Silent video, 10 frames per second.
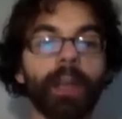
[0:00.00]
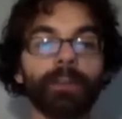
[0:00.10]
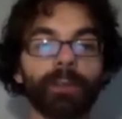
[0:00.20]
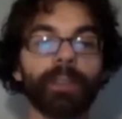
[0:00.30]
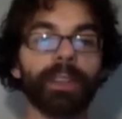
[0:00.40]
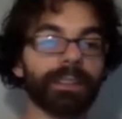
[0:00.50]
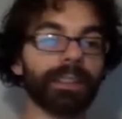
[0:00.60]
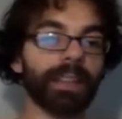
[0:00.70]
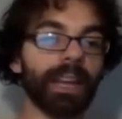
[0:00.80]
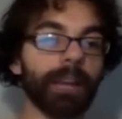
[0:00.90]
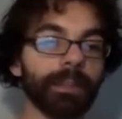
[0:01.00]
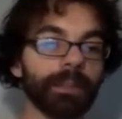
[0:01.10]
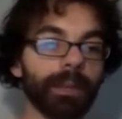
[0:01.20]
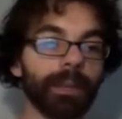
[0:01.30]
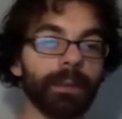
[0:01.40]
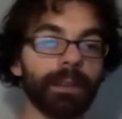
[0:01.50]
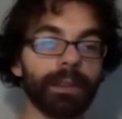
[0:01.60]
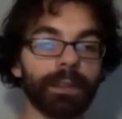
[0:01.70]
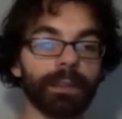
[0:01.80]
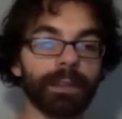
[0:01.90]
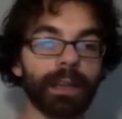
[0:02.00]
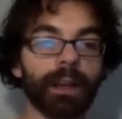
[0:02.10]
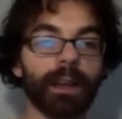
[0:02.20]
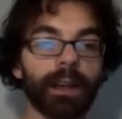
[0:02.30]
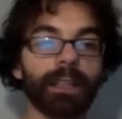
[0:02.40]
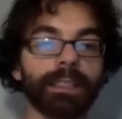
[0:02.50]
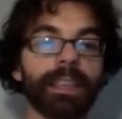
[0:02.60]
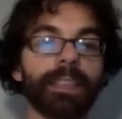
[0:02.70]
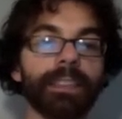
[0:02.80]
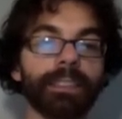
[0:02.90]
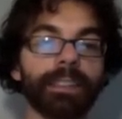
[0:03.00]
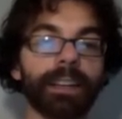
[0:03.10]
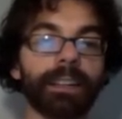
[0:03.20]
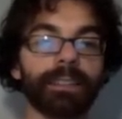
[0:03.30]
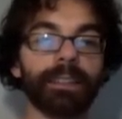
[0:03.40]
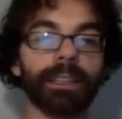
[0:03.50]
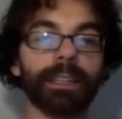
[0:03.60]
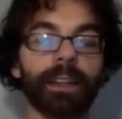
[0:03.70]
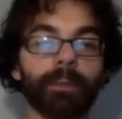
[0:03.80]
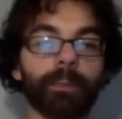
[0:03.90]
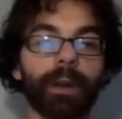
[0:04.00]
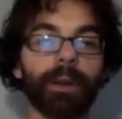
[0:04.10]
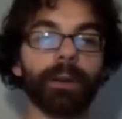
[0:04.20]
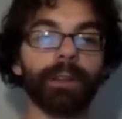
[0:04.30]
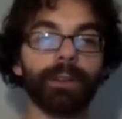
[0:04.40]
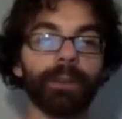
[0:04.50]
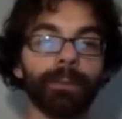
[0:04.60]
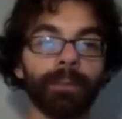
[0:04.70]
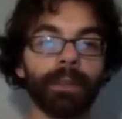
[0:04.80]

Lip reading: So the next thing that happens maybe is, let's say this guy gets deleted off the priority queue.